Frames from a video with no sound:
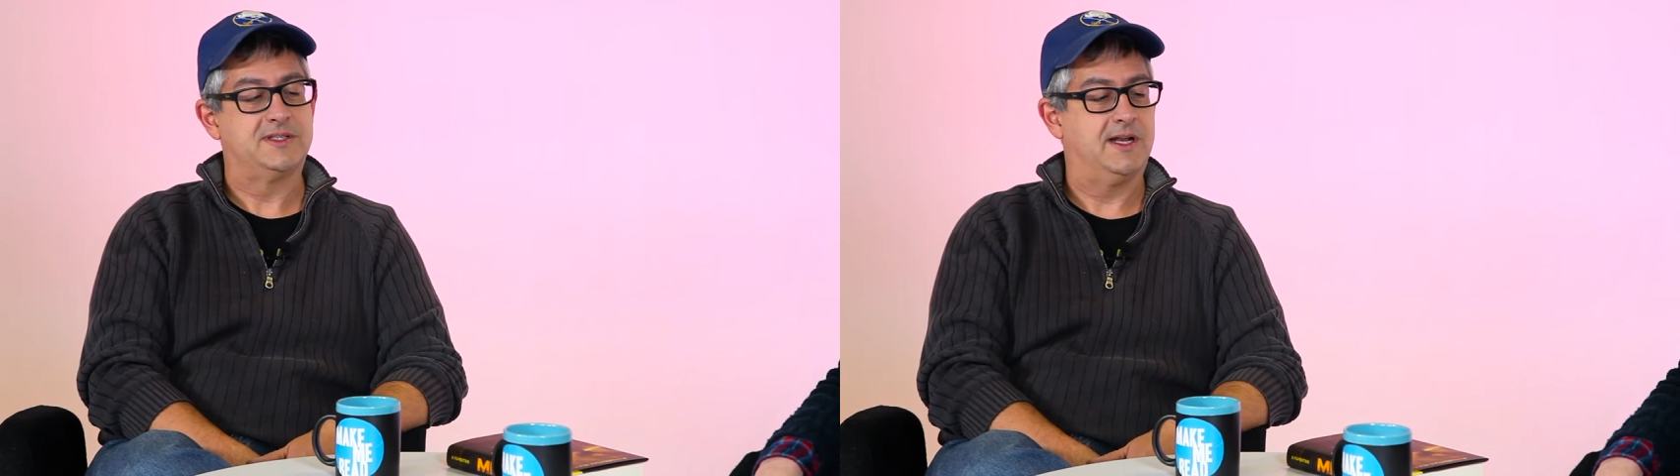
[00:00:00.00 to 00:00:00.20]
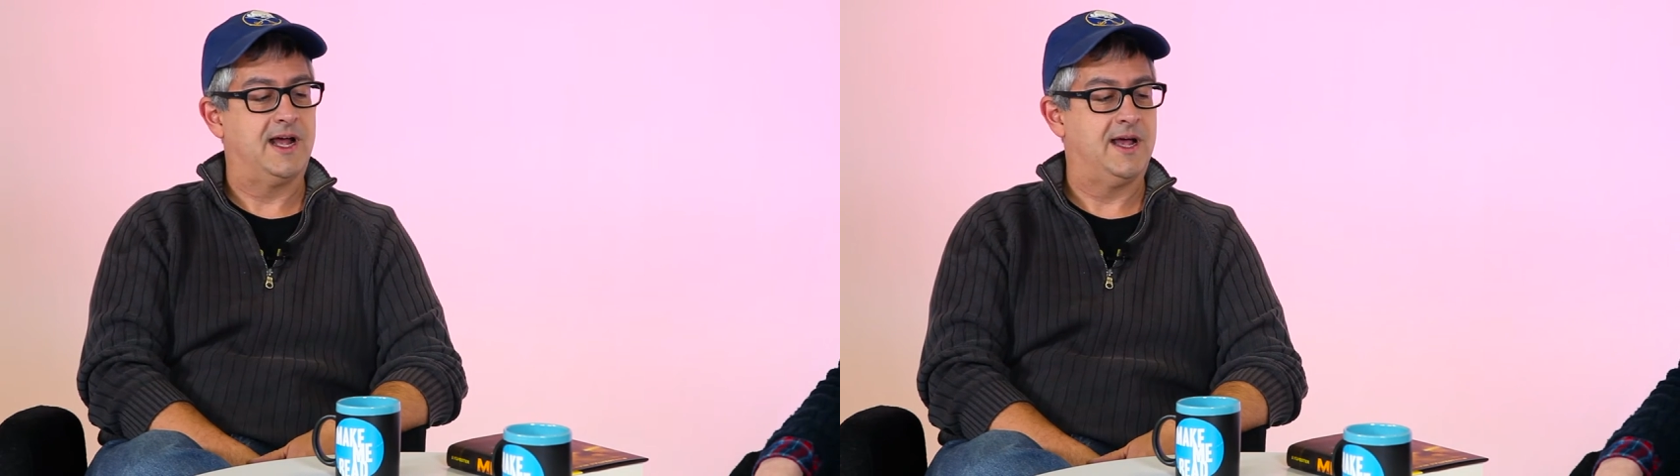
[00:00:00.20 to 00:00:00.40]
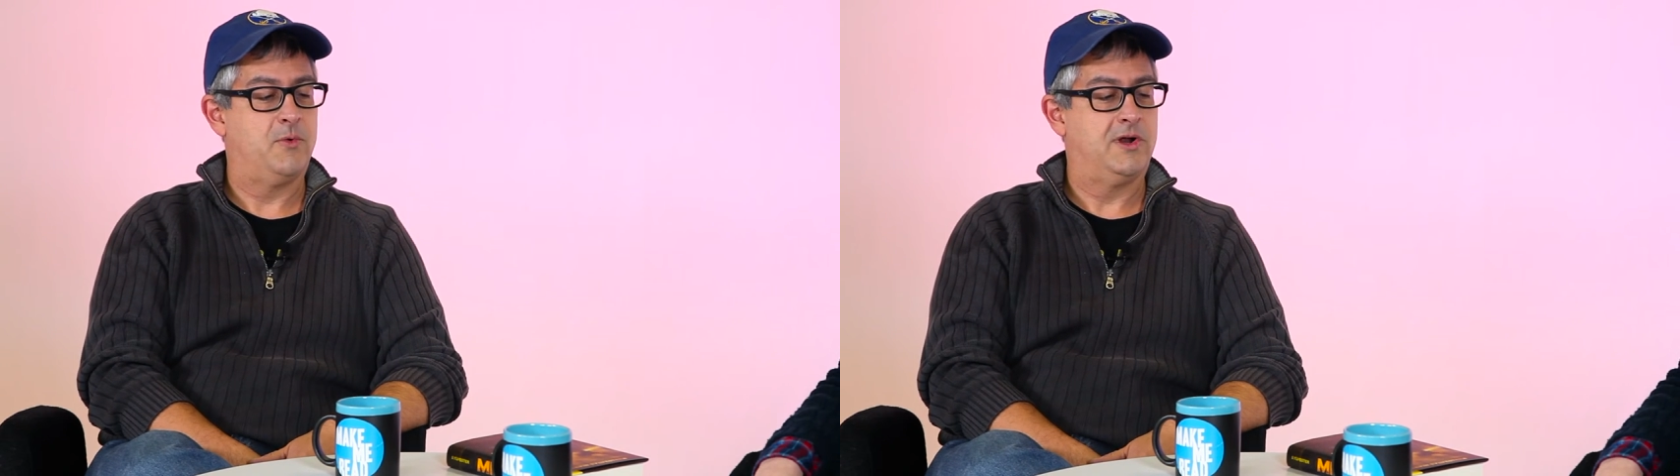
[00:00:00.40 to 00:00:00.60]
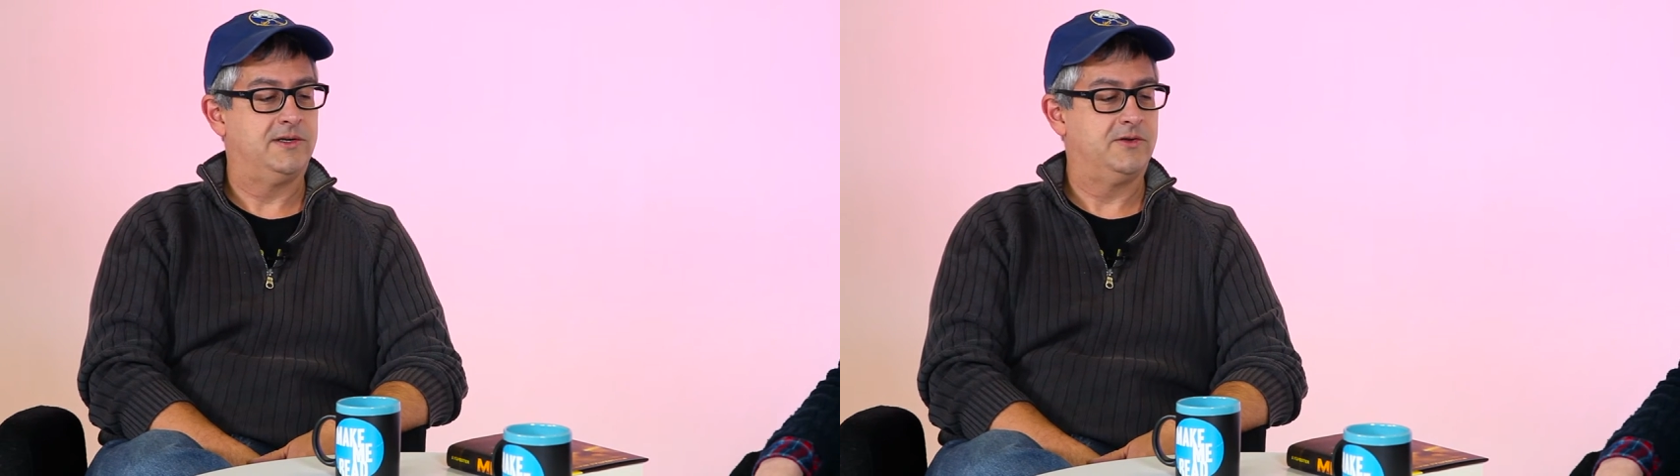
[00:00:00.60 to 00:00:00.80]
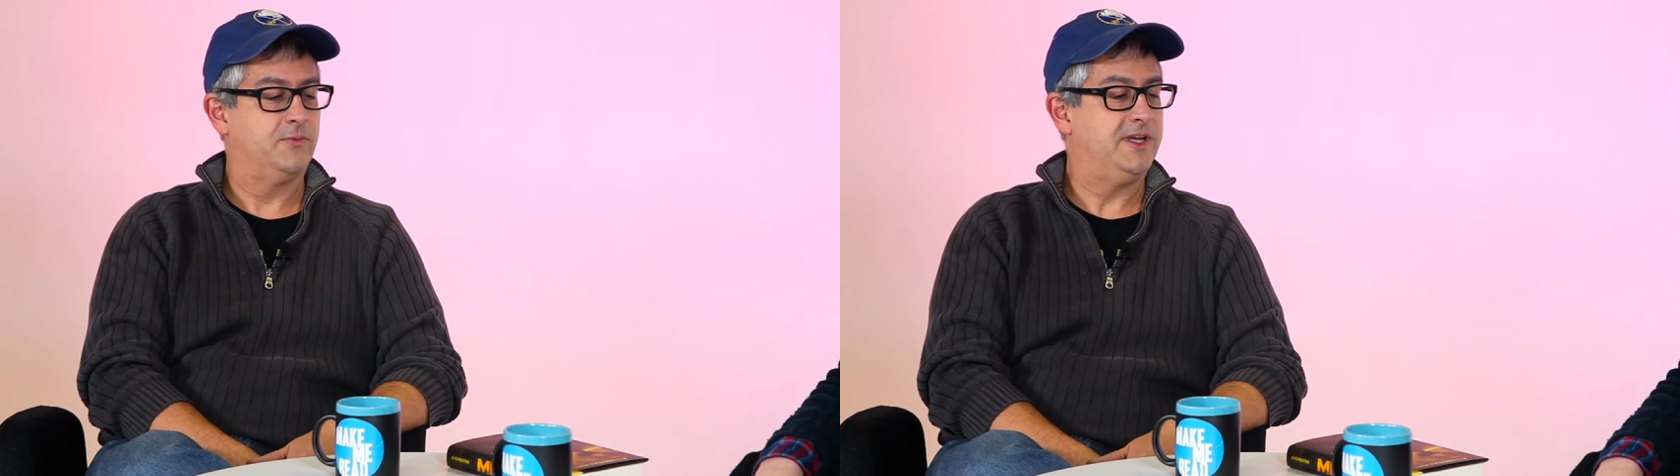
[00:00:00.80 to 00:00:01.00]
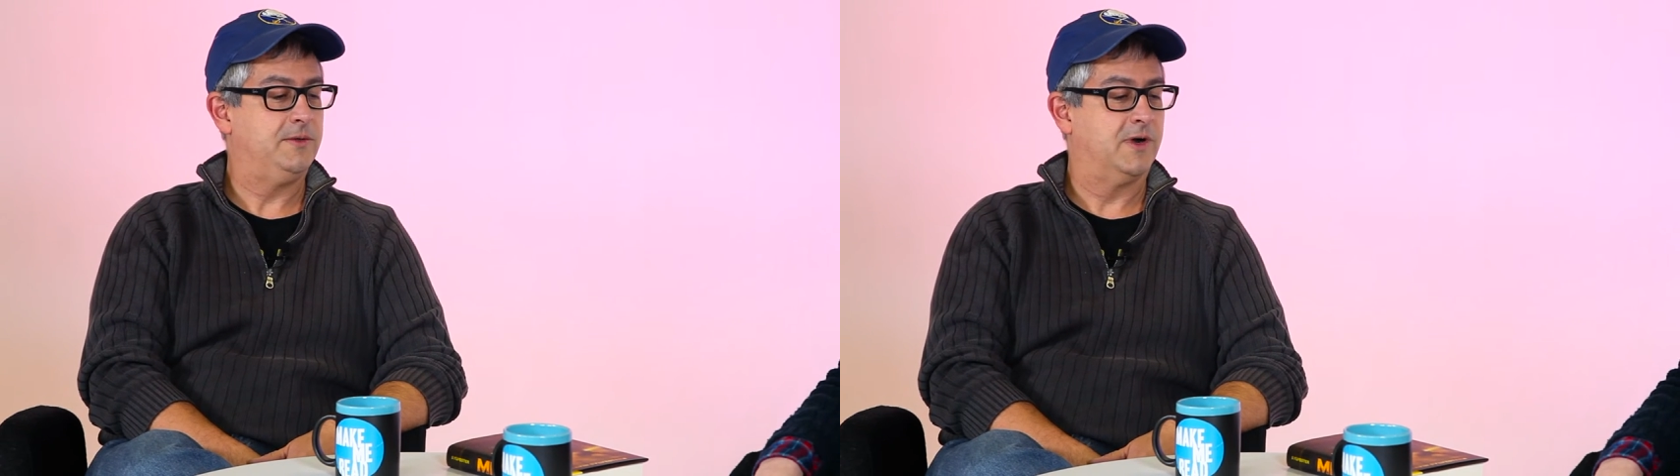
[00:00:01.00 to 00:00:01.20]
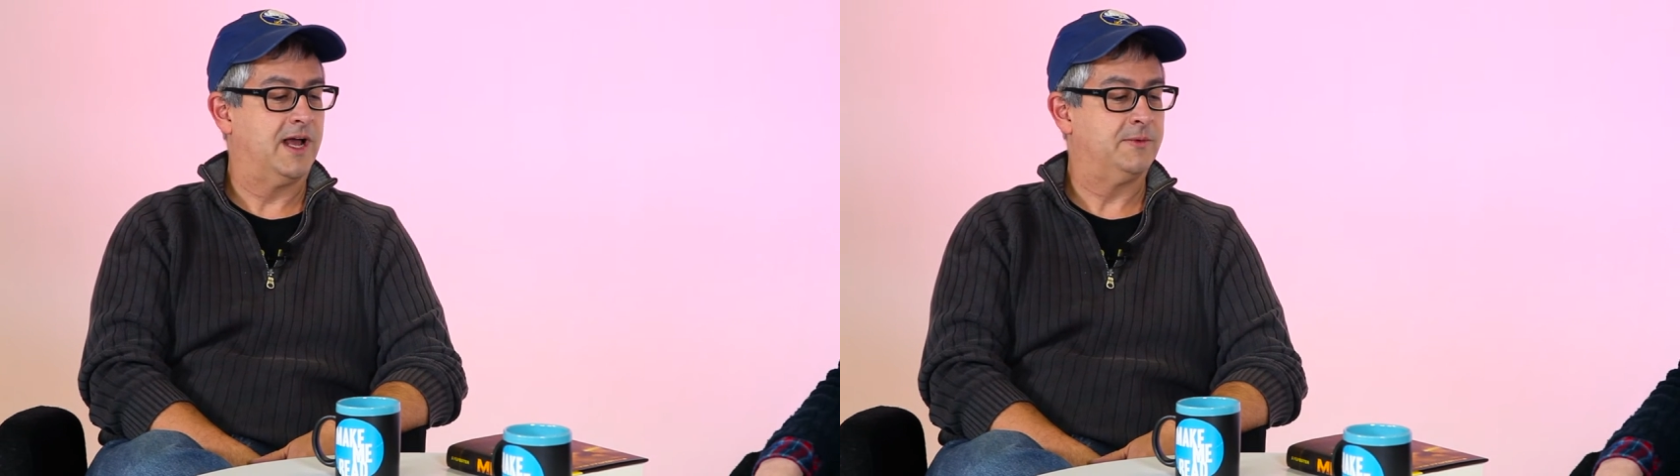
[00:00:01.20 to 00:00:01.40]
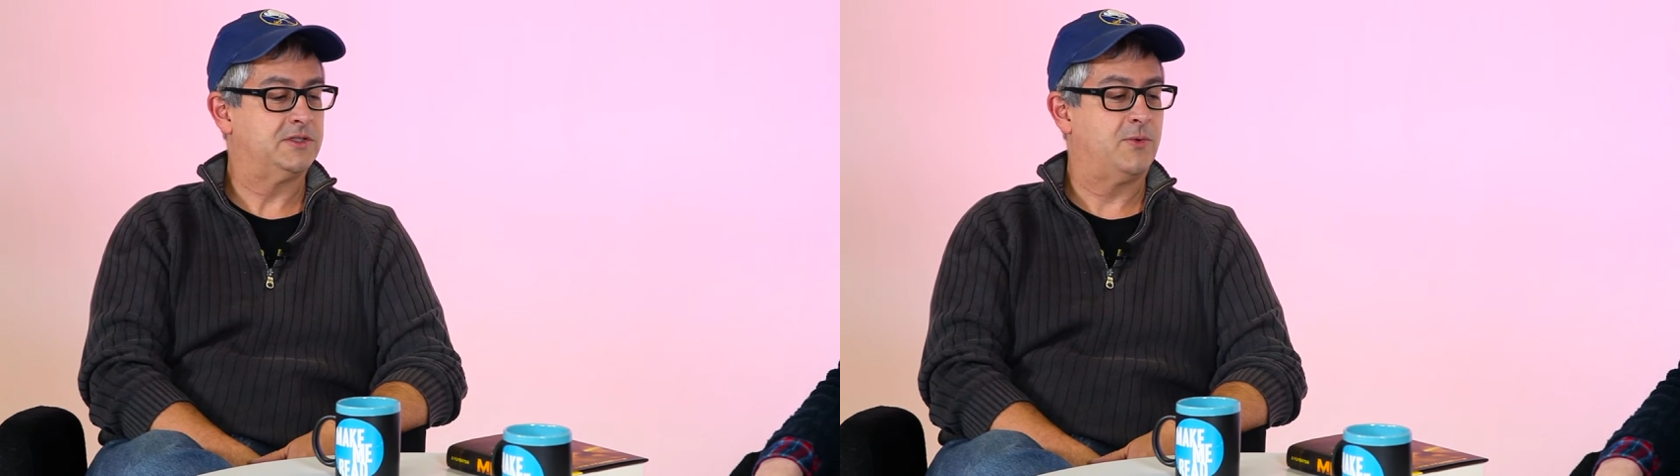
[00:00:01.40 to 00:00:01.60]
that I wanted to read when I
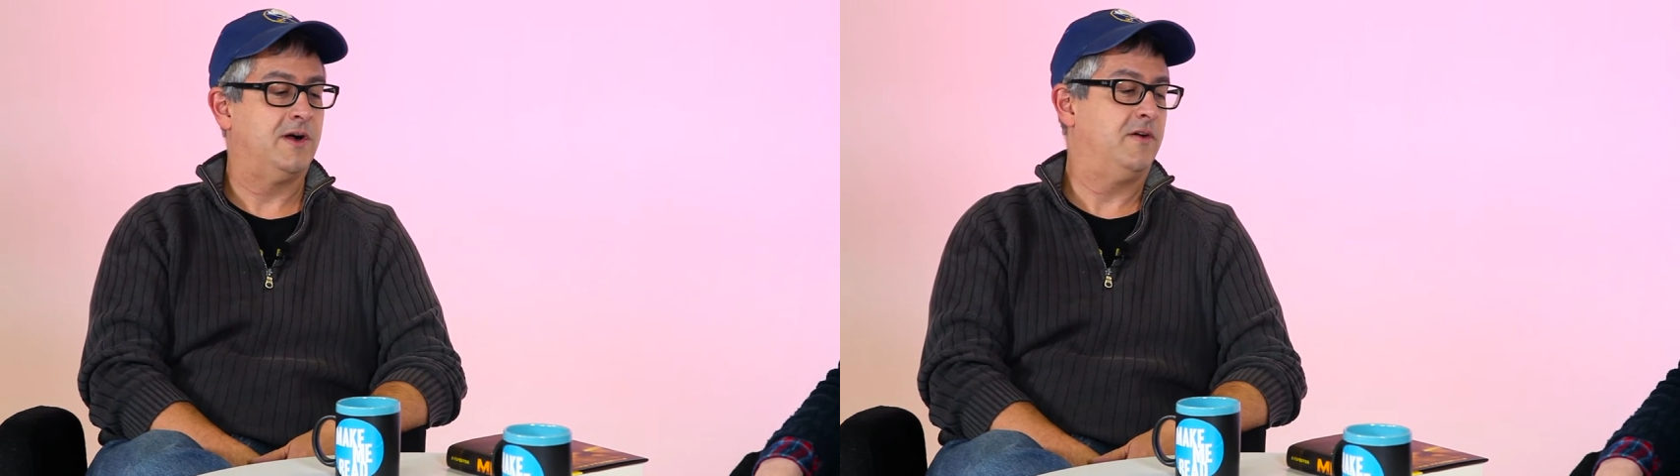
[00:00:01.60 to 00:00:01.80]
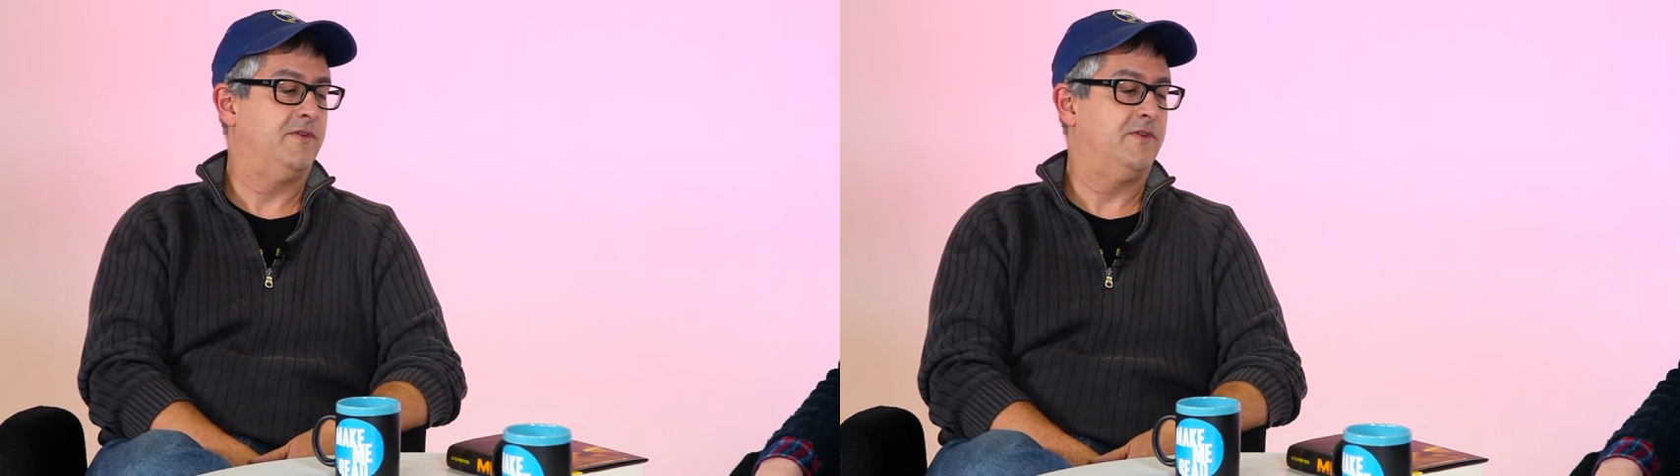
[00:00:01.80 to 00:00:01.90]
was 12